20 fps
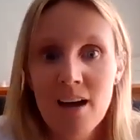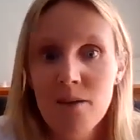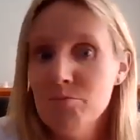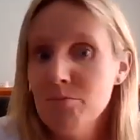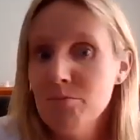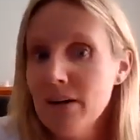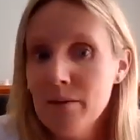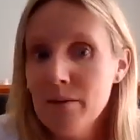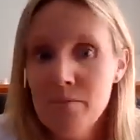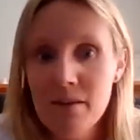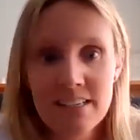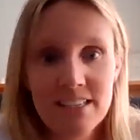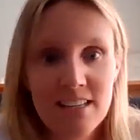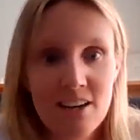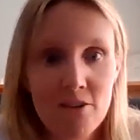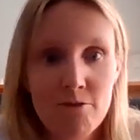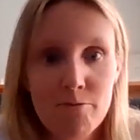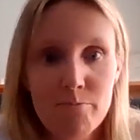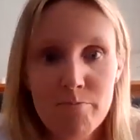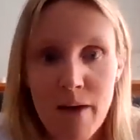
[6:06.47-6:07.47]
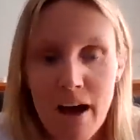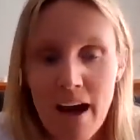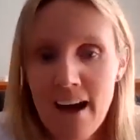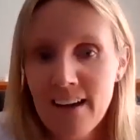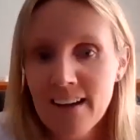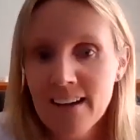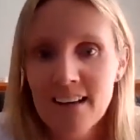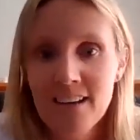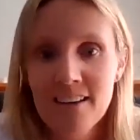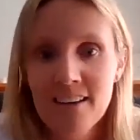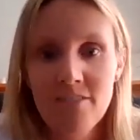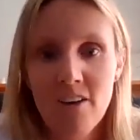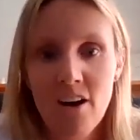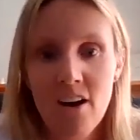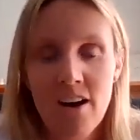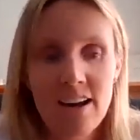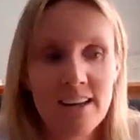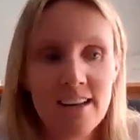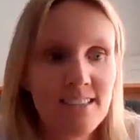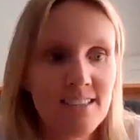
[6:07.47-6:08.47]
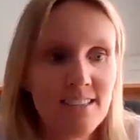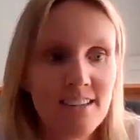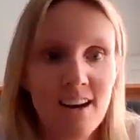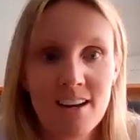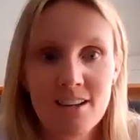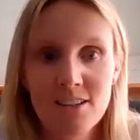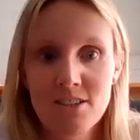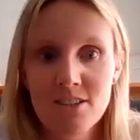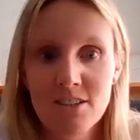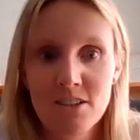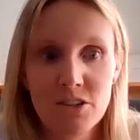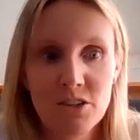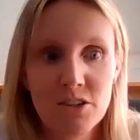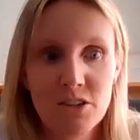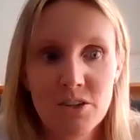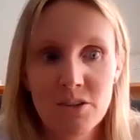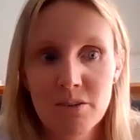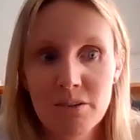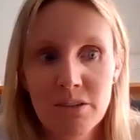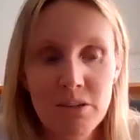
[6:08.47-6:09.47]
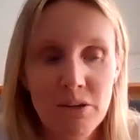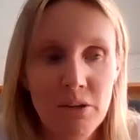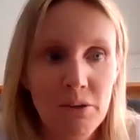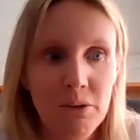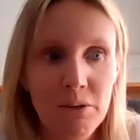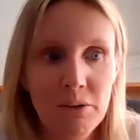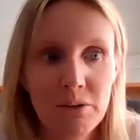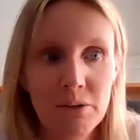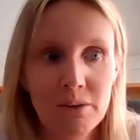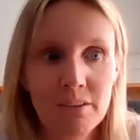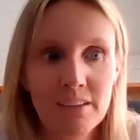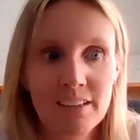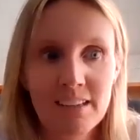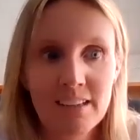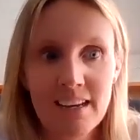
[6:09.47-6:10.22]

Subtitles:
bring myself back if I start to,